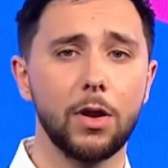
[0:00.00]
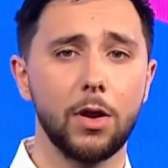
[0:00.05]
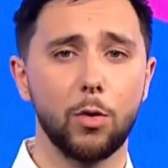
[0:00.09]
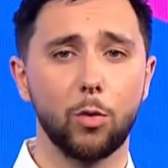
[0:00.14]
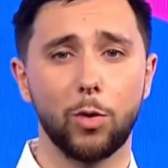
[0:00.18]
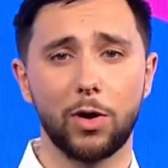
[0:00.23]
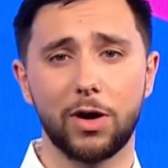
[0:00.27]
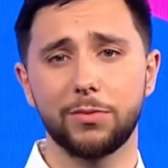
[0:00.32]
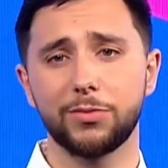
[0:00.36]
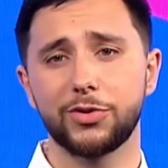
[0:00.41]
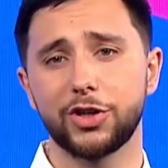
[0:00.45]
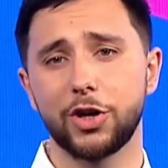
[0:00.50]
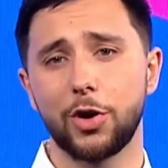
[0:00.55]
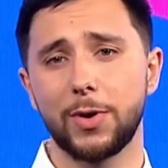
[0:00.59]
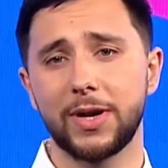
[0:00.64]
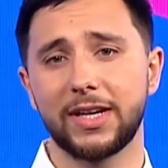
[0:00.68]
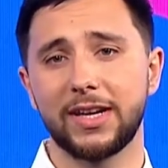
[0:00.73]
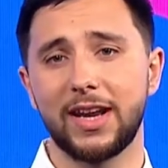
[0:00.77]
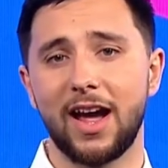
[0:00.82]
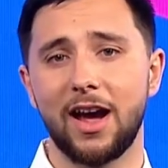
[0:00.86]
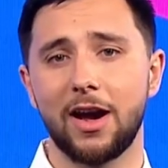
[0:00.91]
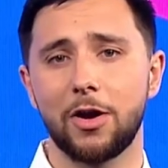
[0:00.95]
What I'm showing
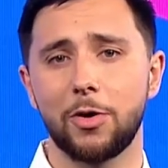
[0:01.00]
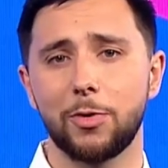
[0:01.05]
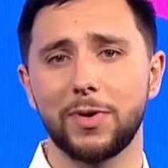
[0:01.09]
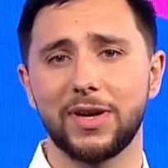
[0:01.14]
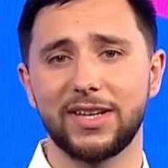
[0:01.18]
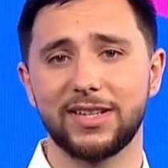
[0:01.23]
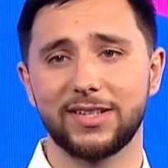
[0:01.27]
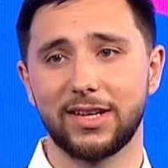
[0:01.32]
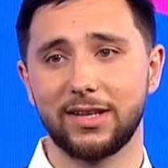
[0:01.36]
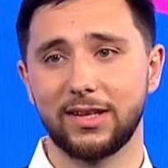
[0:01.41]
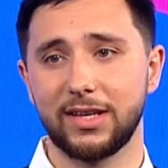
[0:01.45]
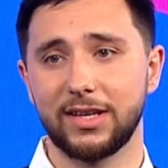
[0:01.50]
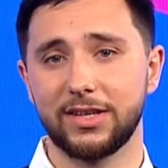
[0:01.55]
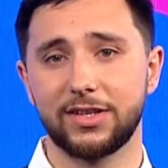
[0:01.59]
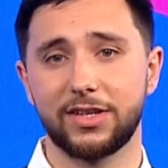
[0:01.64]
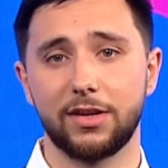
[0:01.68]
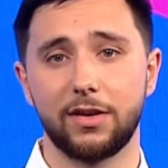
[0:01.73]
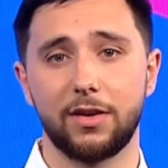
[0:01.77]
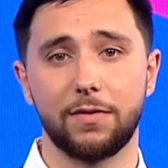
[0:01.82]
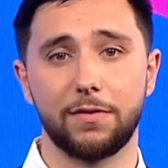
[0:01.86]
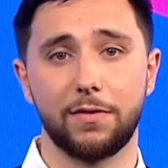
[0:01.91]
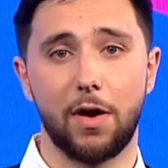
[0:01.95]
now is a list
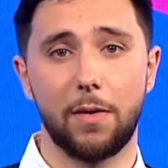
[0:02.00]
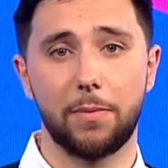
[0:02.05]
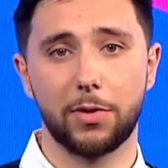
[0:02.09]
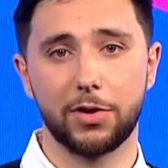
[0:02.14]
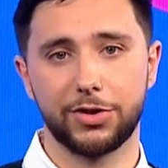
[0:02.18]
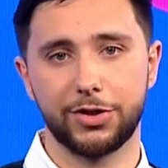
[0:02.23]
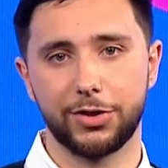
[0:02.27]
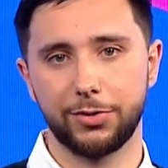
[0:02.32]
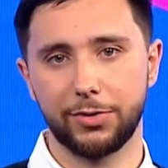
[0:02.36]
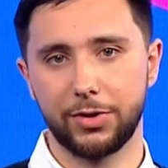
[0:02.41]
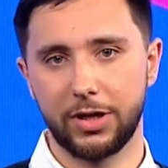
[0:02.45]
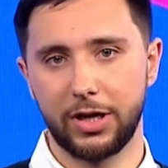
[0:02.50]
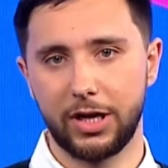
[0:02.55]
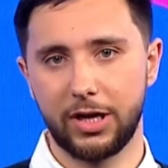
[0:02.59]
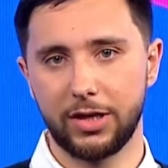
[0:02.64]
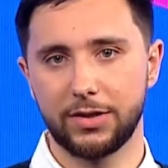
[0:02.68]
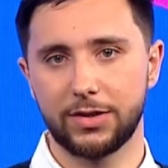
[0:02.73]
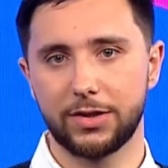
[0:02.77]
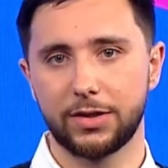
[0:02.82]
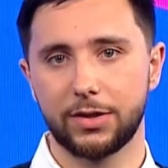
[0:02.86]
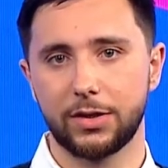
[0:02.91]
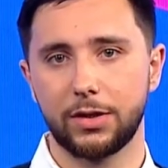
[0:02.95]
of
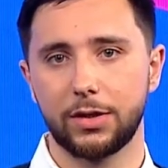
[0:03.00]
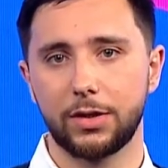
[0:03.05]
opportunities.